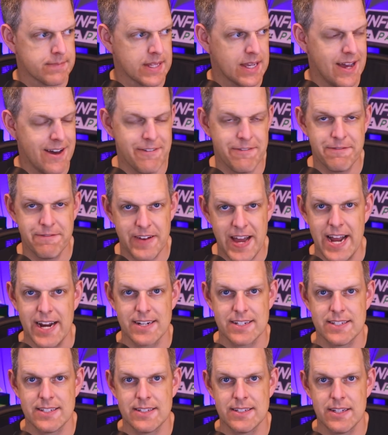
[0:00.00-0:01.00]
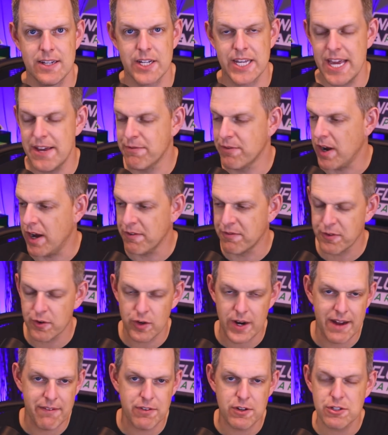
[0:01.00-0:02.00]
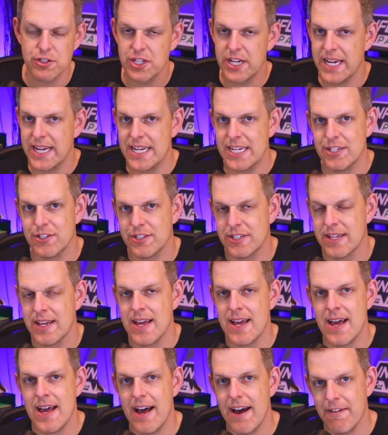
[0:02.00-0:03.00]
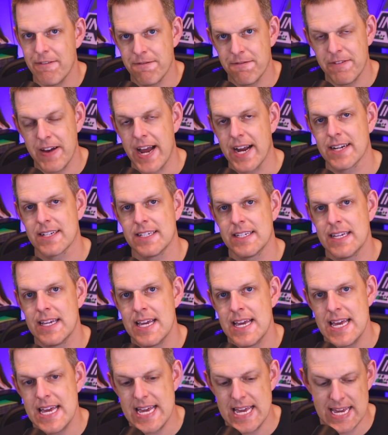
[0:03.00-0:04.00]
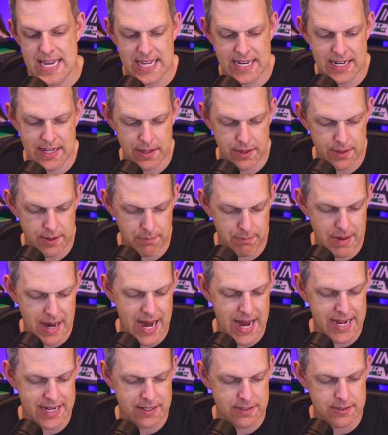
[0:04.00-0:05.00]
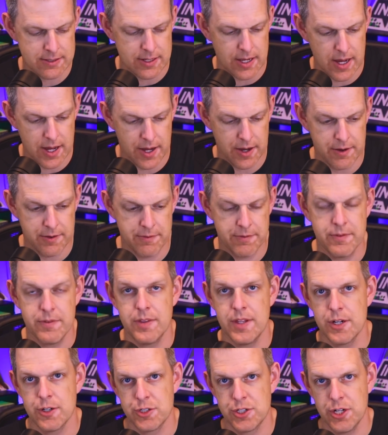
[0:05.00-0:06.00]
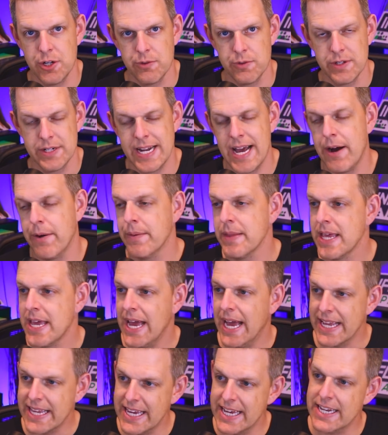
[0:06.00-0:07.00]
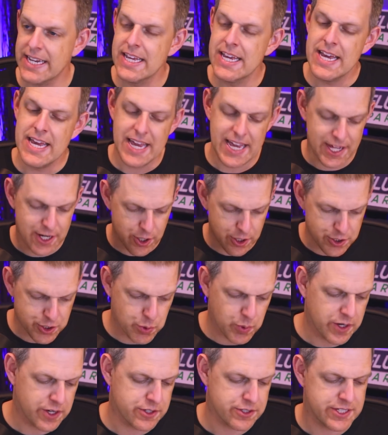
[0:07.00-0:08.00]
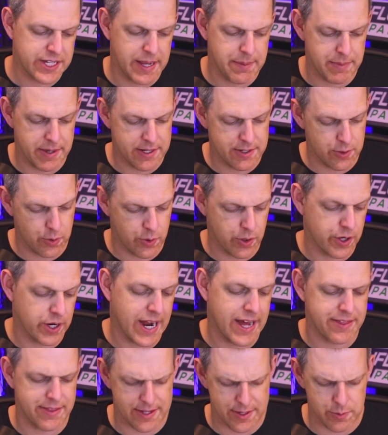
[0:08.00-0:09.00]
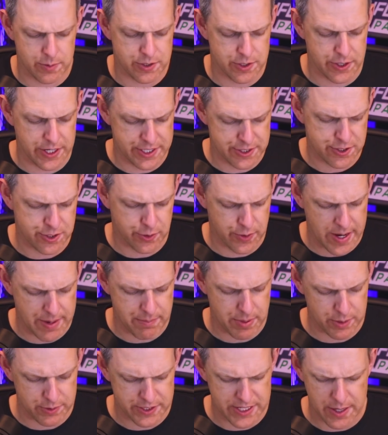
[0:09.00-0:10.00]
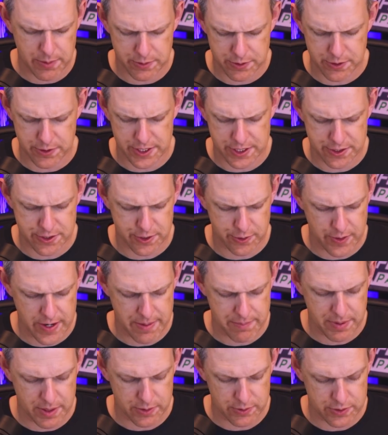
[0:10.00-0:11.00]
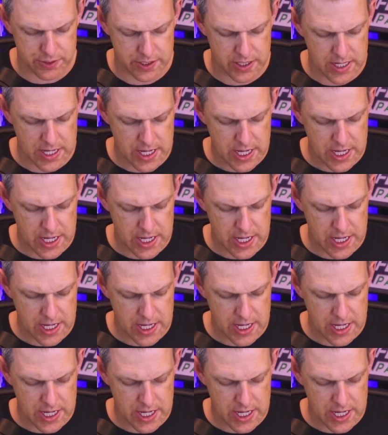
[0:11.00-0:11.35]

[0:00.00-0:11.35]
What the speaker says: effect, okay, for a forever changed effect in the minds of their children. Now, again, in her Twitter statement, or I think it was her Instagram post. Yeah, it was her Instagram post.